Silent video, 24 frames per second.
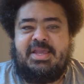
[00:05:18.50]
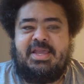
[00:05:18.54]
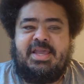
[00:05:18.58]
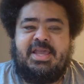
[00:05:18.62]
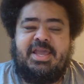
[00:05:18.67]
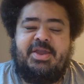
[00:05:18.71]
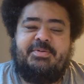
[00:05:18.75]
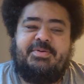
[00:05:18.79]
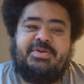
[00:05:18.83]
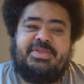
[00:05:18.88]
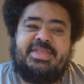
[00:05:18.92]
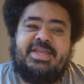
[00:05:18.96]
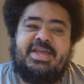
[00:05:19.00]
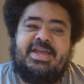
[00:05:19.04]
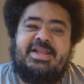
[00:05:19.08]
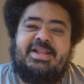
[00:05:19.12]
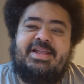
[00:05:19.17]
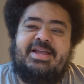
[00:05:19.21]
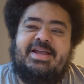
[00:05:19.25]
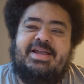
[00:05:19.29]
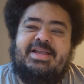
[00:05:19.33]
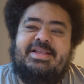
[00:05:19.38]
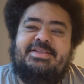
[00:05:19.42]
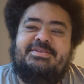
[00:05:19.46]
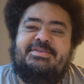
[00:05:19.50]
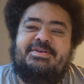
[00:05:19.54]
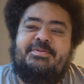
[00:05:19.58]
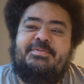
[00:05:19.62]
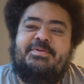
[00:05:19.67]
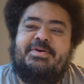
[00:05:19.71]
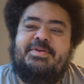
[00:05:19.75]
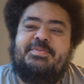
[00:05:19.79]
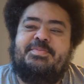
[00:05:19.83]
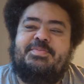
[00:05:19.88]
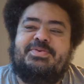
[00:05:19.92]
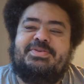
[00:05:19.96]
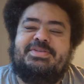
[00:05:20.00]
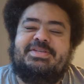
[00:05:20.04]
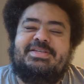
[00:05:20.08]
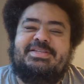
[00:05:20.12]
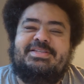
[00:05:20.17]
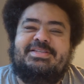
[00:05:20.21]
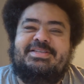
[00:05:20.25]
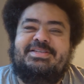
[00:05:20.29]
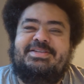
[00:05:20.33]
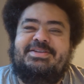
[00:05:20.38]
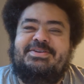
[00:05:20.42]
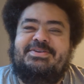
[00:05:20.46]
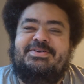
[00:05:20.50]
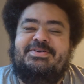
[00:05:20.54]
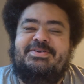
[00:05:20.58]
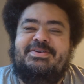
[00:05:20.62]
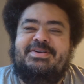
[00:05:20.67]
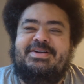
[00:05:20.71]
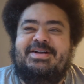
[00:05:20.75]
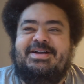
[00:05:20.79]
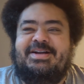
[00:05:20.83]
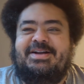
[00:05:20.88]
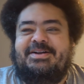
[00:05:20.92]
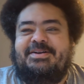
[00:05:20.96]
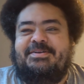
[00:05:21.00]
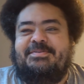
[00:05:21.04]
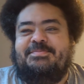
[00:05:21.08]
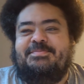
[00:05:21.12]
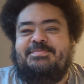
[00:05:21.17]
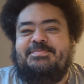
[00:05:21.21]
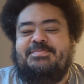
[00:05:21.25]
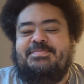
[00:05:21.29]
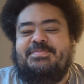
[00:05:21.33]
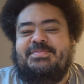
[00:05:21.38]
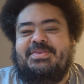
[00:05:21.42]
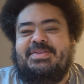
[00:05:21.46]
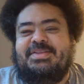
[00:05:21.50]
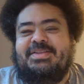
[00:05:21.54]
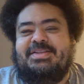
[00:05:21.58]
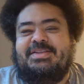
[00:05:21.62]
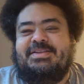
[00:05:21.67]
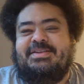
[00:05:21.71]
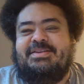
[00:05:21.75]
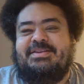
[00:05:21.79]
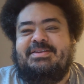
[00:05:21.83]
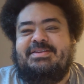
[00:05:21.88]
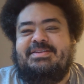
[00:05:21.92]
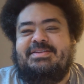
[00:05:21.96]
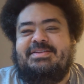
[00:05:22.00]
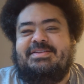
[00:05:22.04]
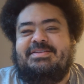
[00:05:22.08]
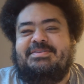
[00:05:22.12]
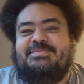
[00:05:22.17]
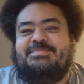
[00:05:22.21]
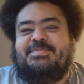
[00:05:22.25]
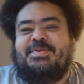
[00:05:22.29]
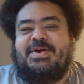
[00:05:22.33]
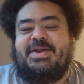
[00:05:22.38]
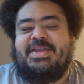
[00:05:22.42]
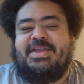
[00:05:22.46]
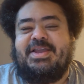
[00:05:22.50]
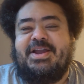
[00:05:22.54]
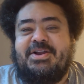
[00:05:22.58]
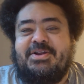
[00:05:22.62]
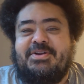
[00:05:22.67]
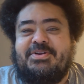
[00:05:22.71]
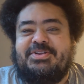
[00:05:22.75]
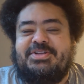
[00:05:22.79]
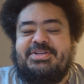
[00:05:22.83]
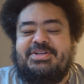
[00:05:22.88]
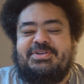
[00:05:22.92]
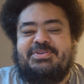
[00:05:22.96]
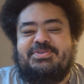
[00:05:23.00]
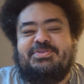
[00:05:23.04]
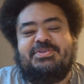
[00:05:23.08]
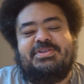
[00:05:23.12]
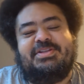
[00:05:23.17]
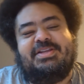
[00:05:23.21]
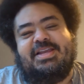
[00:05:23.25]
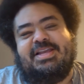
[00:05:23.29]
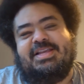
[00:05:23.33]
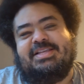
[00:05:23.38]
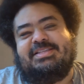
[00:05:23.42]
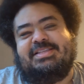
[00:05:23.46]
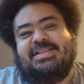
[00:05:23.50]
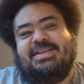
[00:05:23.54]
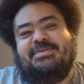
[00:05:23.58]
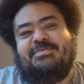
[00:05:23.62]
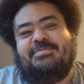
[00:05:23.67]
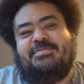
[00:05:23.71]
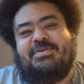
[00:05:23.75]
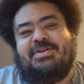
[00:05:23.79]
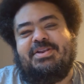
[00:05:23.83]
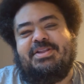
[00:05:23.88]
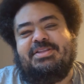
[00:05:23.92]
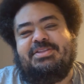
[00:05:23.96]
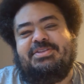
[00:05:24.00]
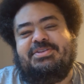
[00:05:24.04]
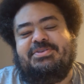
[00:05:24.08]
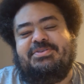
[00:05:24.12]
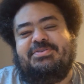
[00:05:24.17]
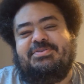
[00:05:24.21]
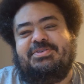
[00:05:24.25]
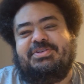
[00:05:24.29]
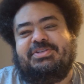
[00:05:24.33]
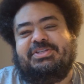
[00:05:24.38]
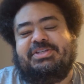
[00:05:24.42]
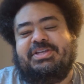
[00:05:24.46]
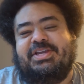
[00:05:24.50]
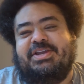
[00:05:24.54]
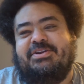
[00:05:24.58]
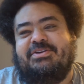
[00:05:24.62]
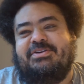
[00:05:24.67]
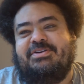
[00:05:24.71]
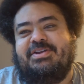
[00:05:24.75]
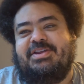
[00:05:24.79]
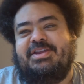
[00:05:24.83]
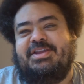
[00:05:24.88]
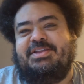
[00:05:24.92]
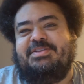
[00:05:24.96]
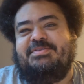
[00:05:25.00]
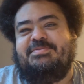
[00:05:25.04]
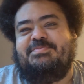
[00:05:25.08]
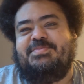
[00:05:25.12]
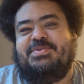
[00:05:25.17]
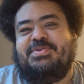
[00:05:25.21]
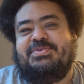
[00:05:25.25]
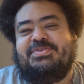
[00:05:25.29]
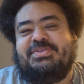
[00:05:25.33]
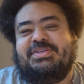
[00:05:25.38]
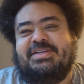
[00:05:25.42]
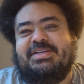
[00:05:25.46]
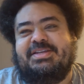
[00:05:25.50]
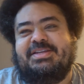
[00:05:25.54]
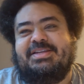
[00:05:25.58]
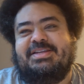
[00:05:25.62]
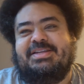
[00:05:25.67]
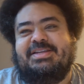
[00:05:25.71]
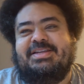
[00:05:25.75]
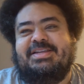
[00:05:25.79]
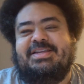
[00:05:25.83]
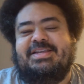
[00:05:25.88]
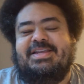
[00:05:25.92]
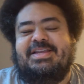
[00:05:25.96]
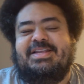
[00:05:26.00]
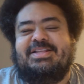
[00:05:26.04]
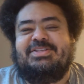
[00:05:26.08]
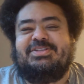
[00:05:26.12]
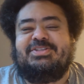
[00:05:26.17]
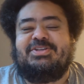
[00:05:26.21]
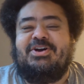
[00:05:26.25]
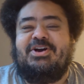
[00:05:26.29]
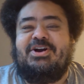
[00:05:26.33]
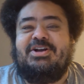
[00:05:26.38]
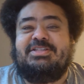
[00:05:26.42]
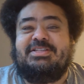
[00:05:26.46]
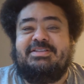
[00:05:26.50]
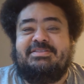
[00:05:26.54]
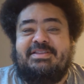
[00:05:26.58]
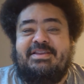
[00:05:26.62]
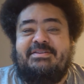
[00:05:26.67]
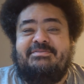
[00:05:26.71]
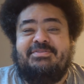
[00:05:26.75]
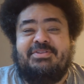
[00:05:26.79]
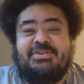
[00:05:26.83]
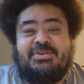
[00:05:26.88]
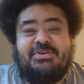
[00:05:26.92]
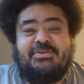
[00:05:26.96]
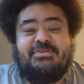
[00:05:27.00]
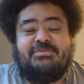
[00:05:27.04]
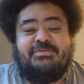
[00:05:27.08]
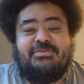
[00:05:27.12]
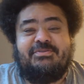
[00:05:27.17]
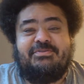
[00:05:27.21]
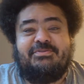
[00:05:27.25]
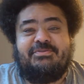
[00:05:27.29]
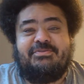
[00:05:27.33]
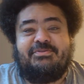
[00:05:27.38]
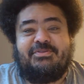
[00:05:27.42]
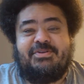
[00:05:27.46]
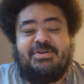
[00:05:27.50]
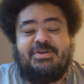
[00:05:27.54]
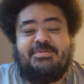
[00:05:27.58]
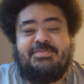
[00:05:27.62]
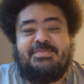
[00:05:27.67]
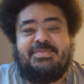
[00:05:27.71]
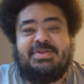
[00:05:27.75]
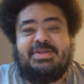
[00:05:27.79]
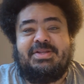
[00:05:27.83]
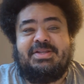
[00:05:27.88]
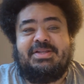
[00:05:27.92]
And with that, I want to present to you my younger children as they wanted to share in music and songs that they've learned from